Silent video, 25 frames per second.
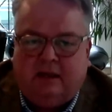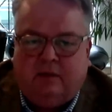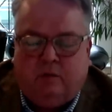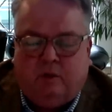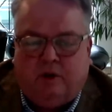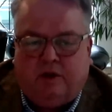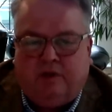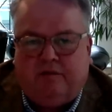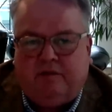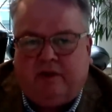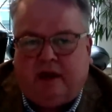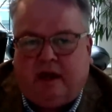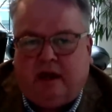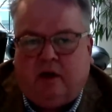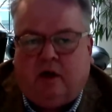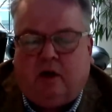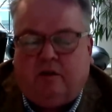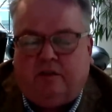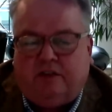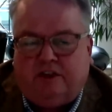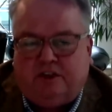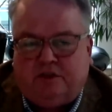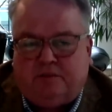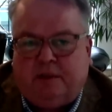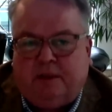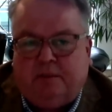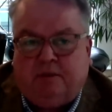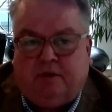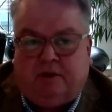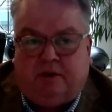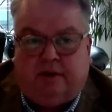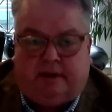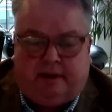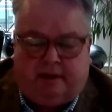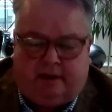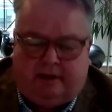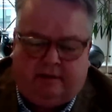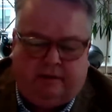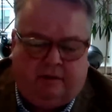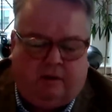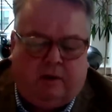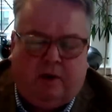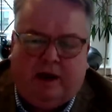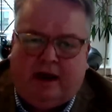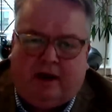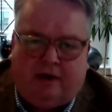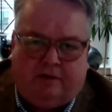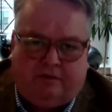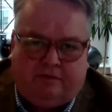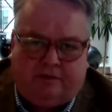where you've got all these people, like in
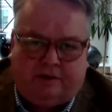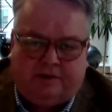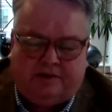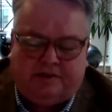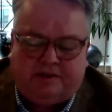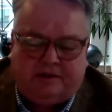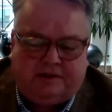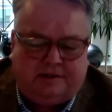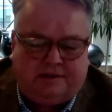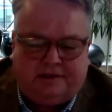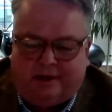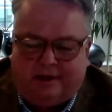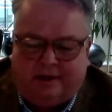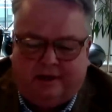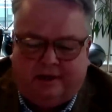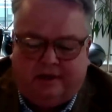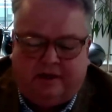Ohio, for instance,